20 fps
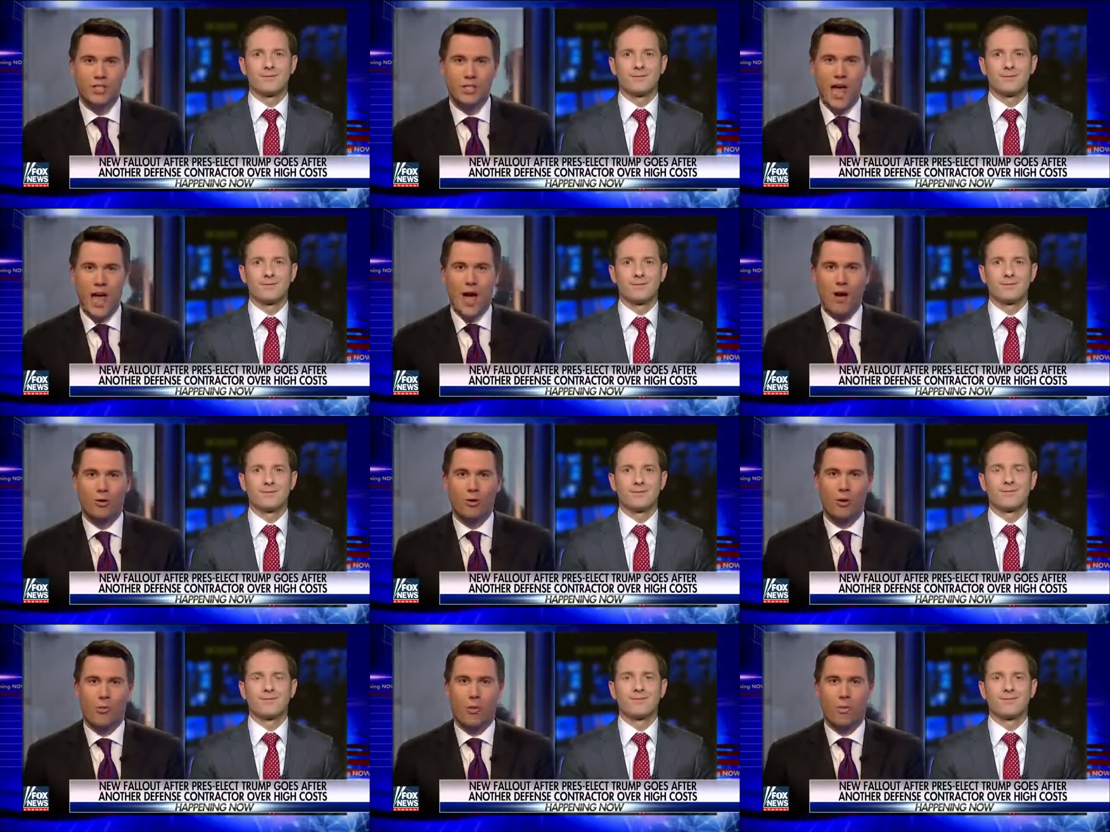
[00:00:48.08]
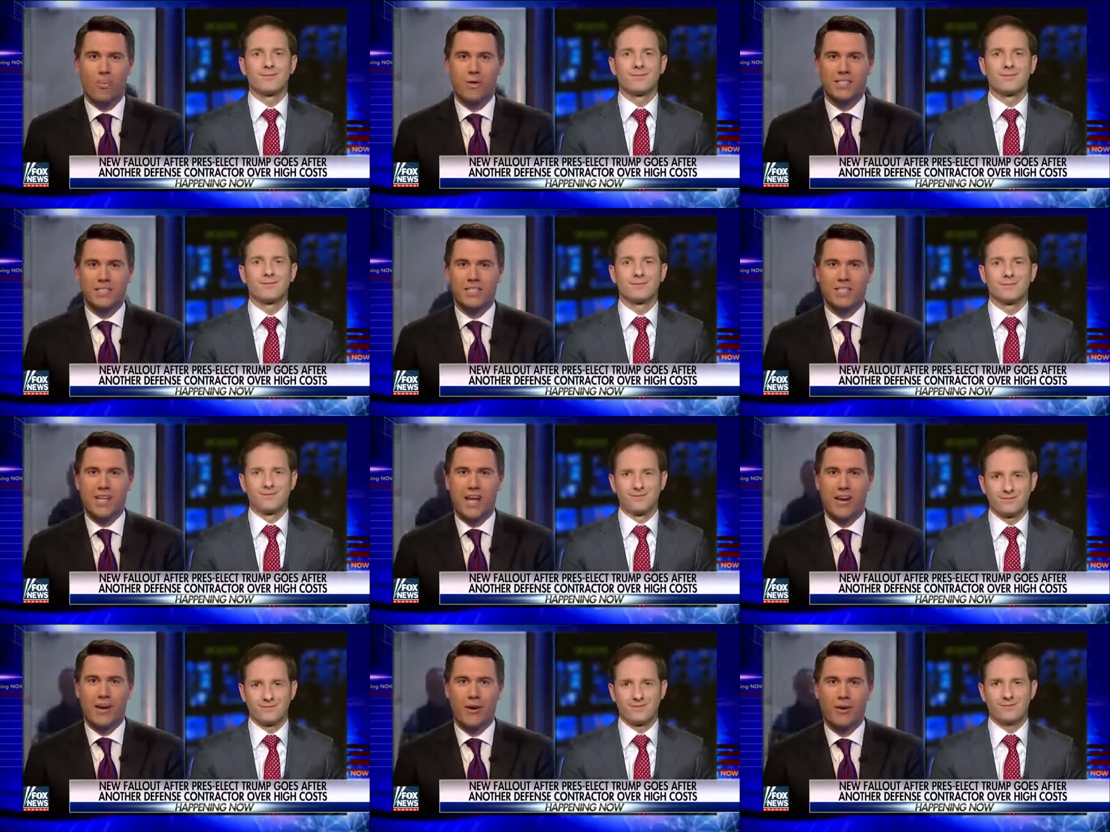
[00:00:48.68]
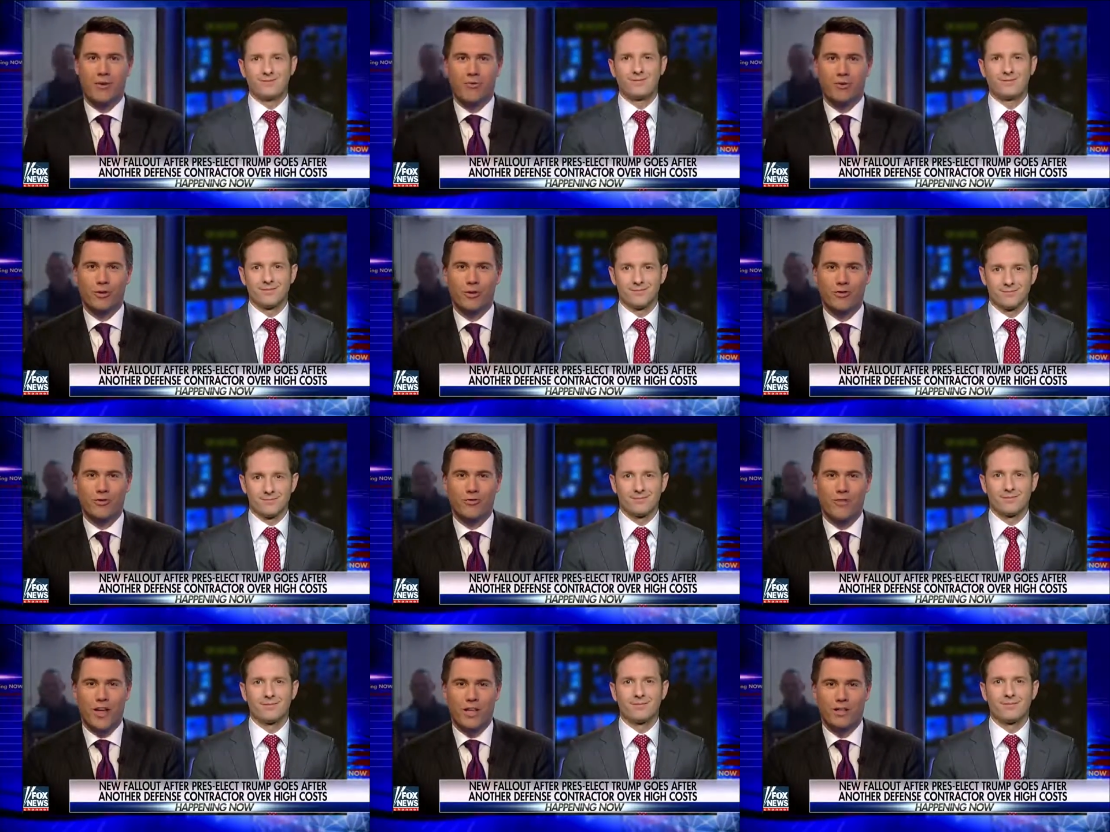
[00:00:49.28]
Speaker 1: now, global business editor for
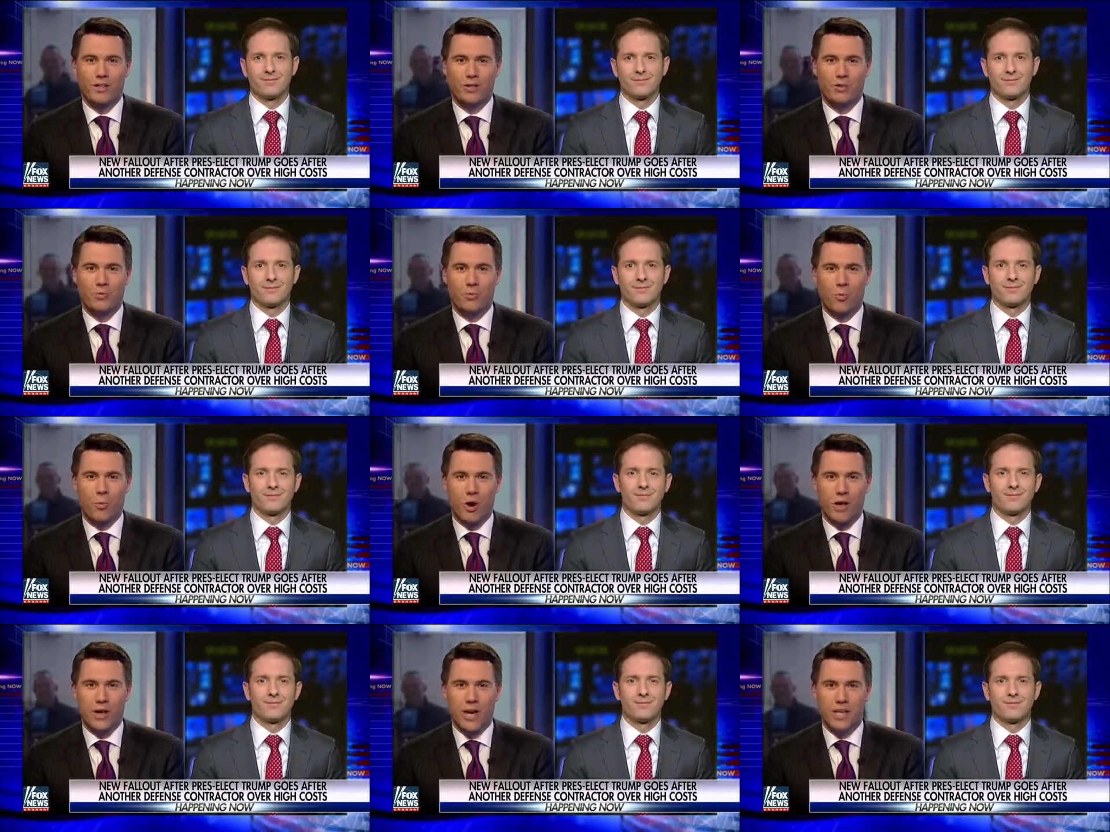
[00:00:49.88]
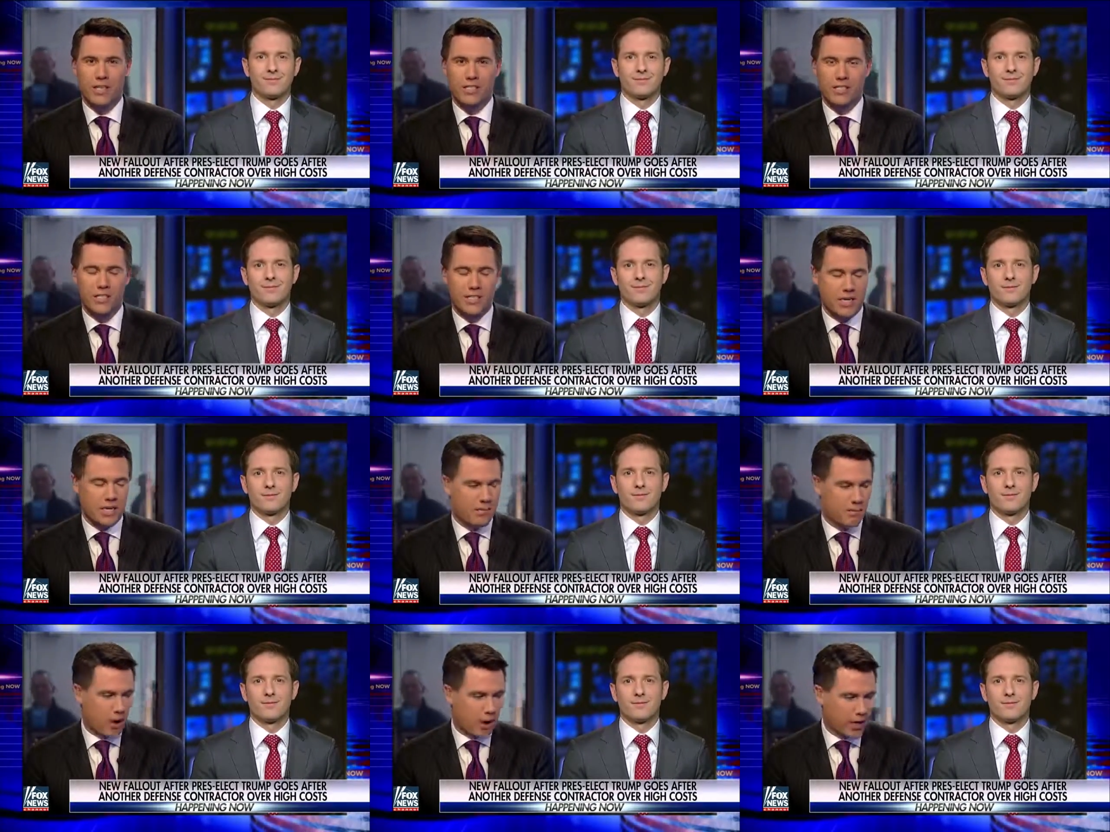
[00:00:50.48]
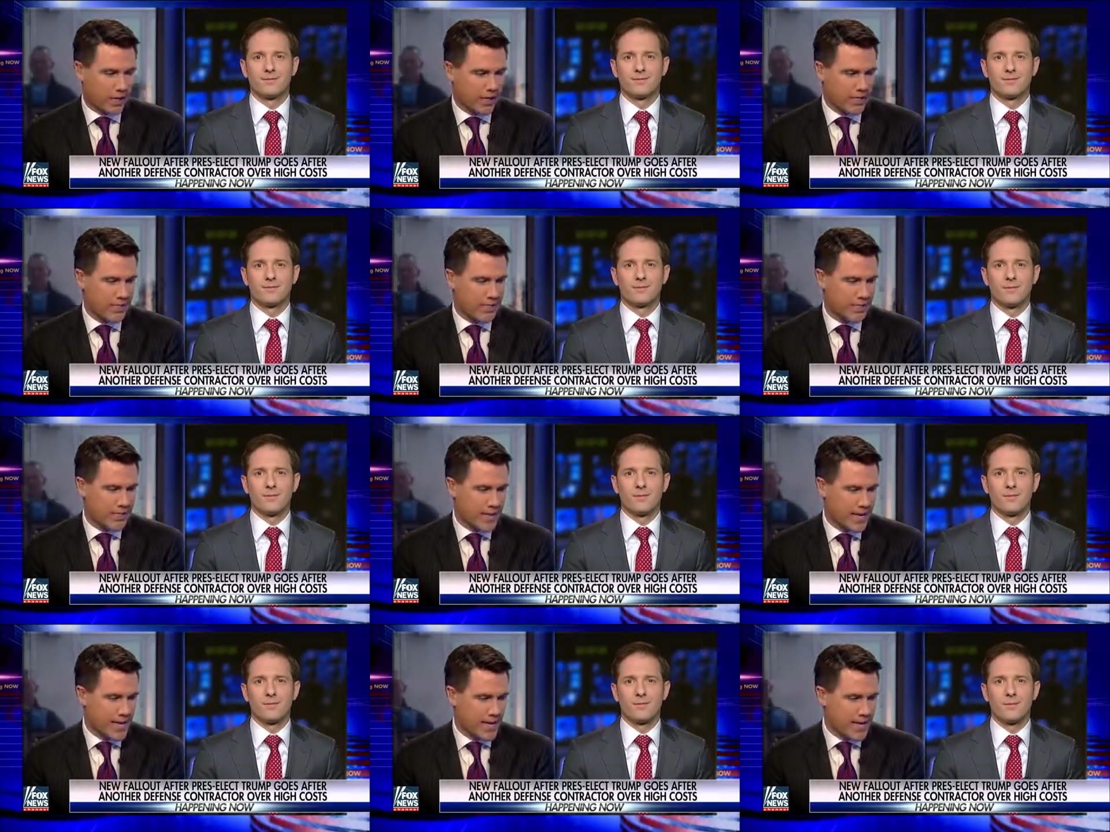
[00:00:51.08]
Defense One. Nice to see you, Marcus.